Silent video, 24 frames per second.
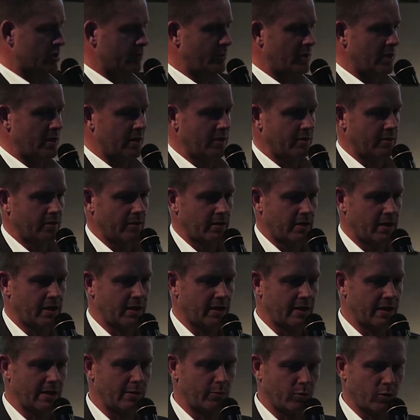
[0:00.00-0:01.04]
a button, and
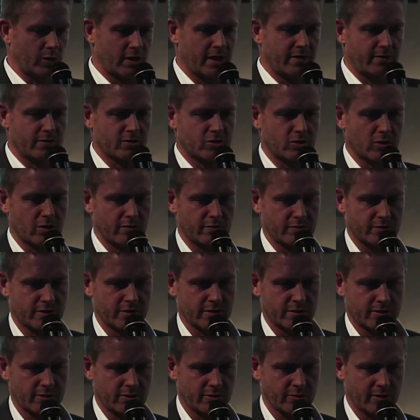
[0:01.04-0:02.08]
get whatever
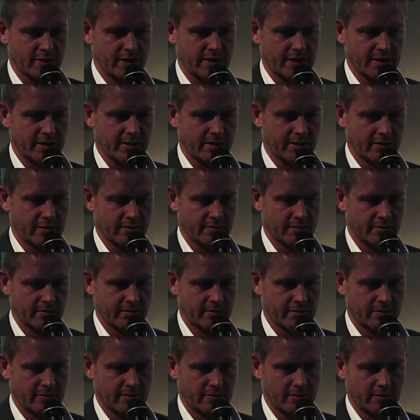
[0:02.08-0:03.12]
services you need.
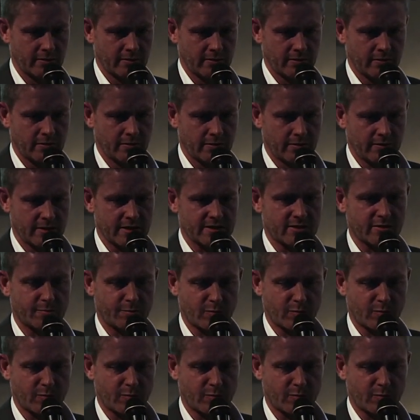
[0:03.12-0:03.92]
That's a